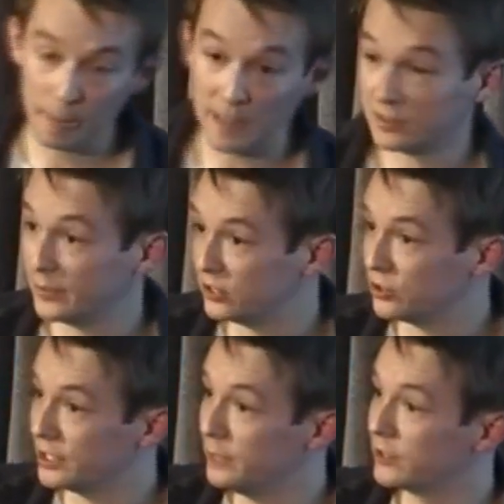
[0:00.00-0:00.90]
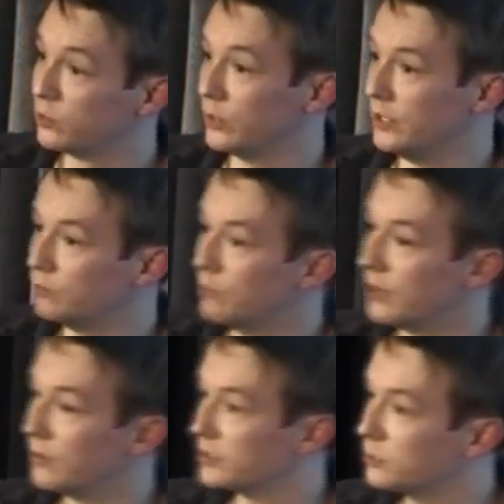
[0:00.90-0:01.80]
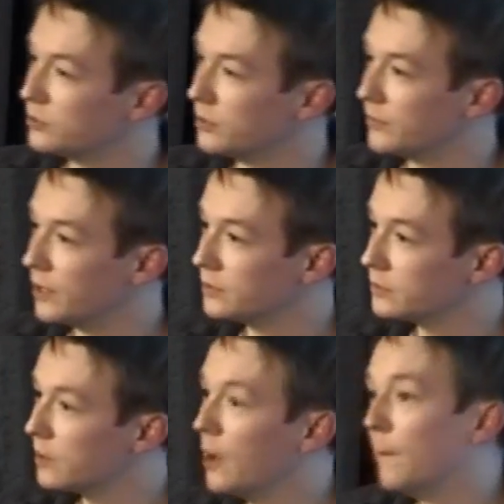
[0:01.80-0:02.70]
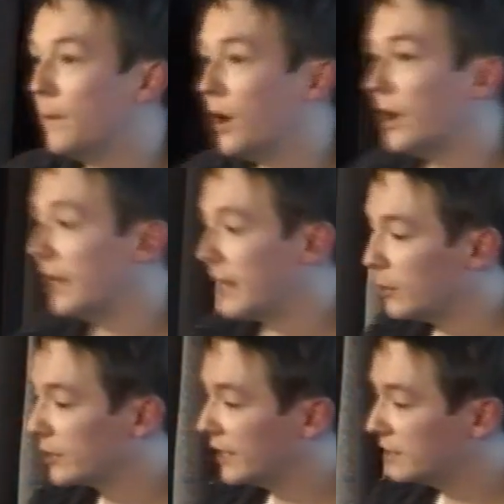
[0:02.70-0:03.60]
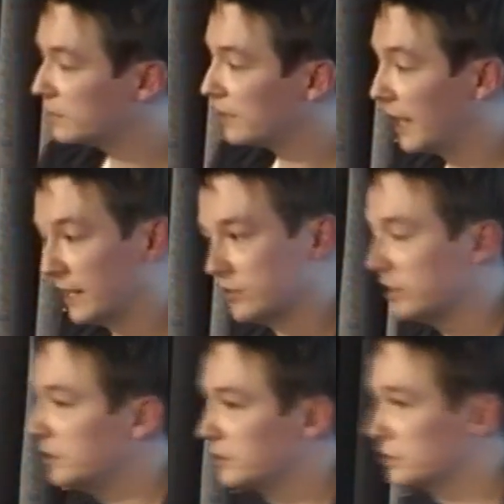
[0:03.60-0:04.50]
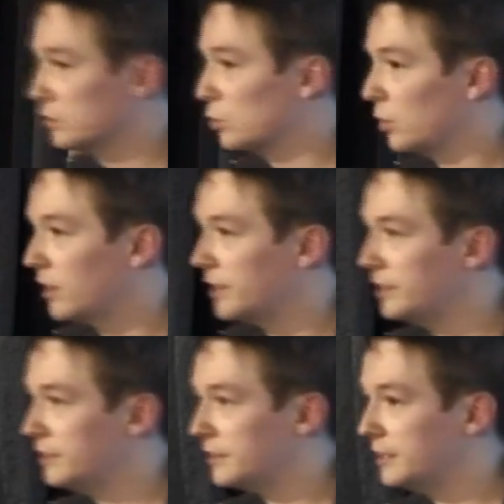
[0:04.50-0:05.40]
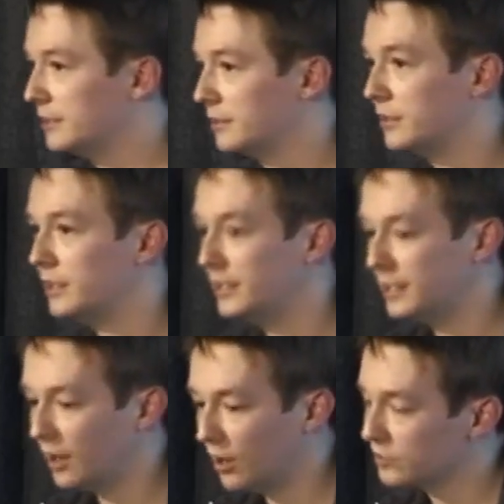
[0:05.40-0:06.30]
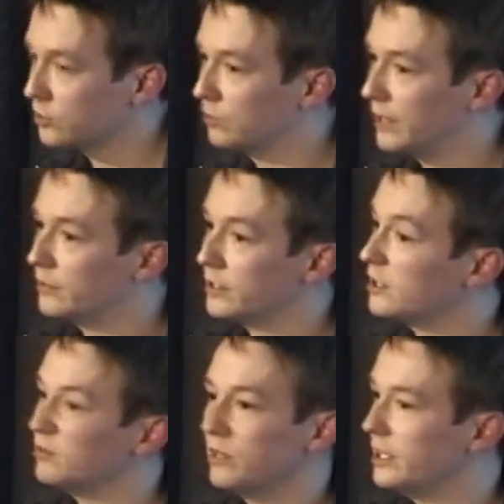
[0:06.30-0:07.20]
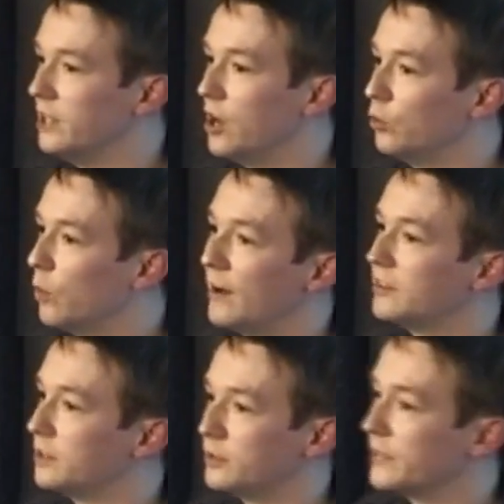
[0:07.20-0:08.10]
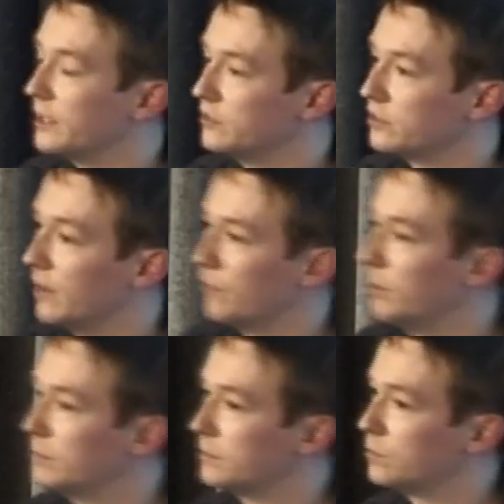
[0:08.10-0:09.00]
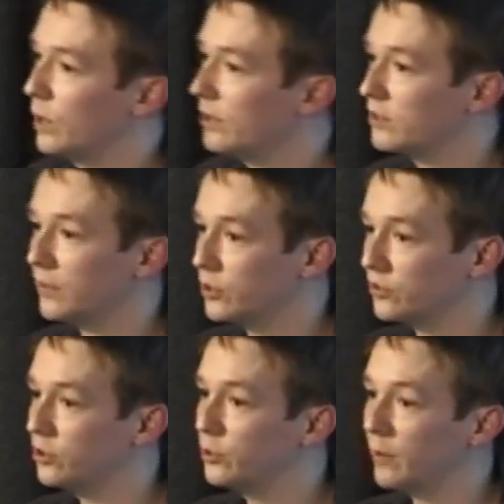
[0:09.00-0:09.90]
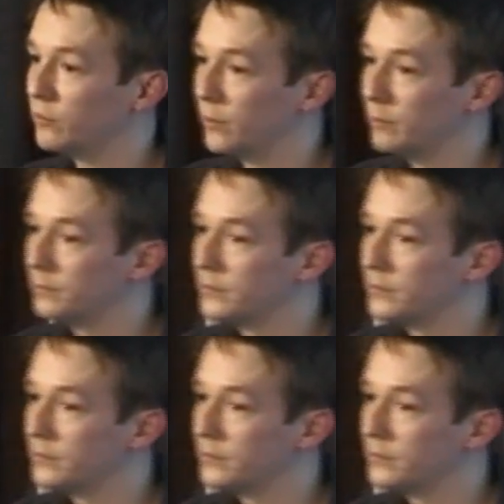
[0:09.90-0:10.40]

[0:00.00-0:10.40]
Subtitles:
That's a bit tricky because we render articles in advance. But in our case, actually, quite easy. The article renderer doesn't really know where its notifications come from, where the stuff on its queue comes from.